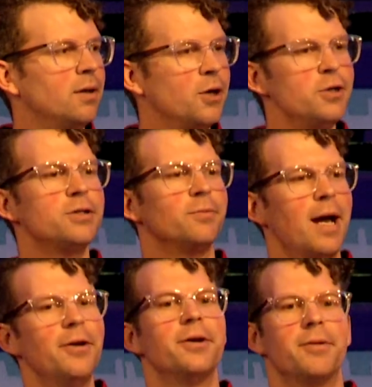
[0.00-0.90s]
Are you
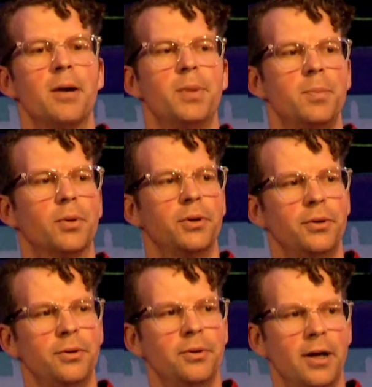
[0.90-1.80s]
surrounded around people
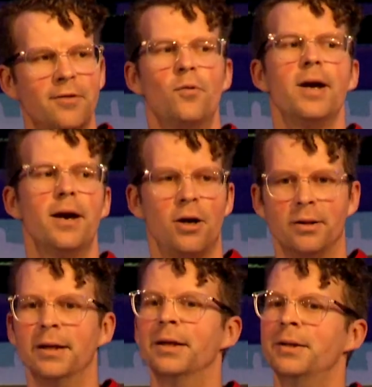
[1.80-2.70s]
who have went
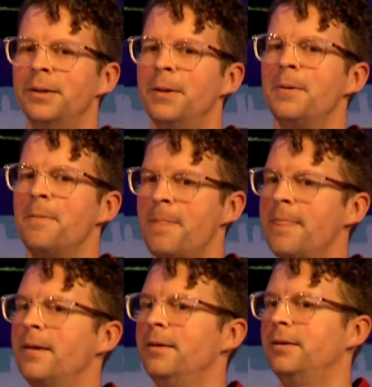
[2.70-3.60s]
all
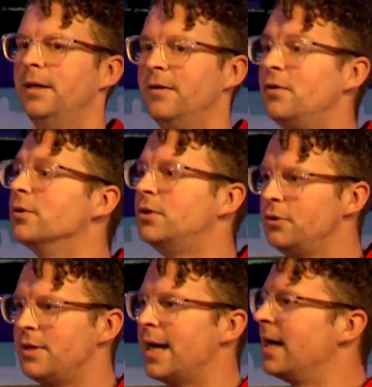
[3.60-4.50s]
in? And if you'll
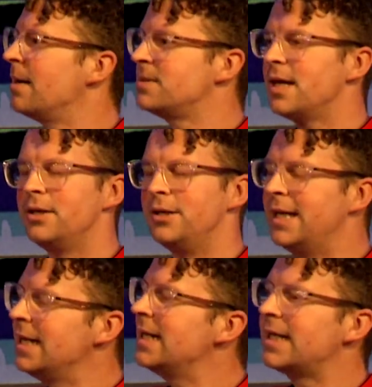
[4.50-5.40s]
do that, I'm telling you,
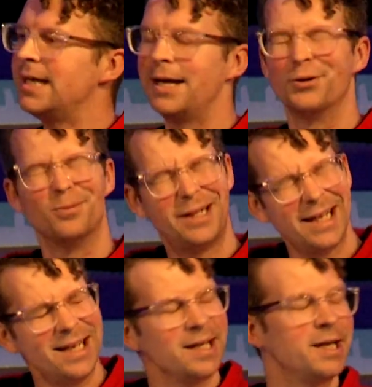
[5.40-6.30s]
get in a connect group.
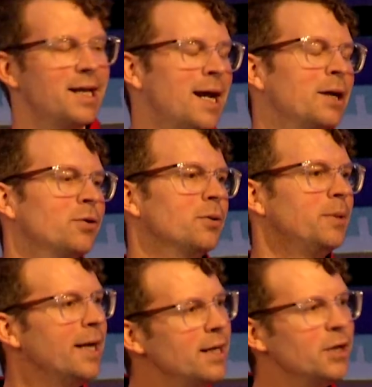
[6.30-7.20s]
Get in a connect group.
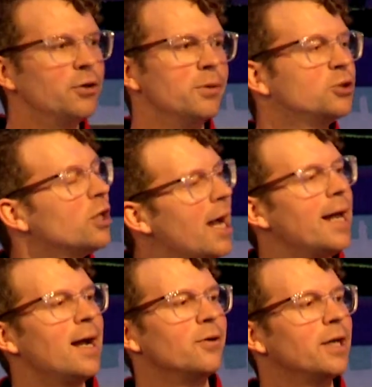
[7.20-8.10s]
Get in a group. Try it
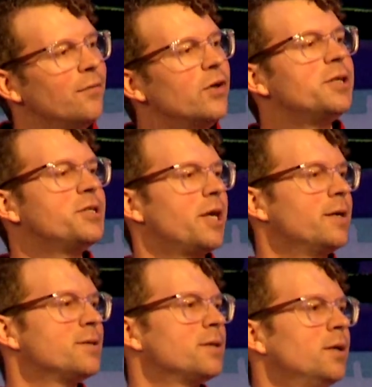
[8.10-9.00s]
out. Give it a
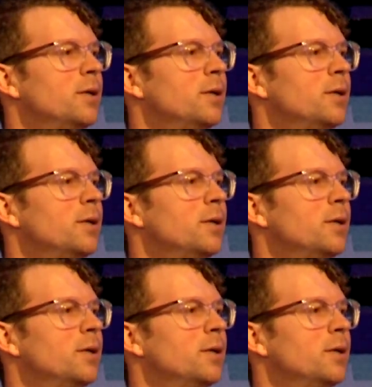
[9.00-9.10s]
chance.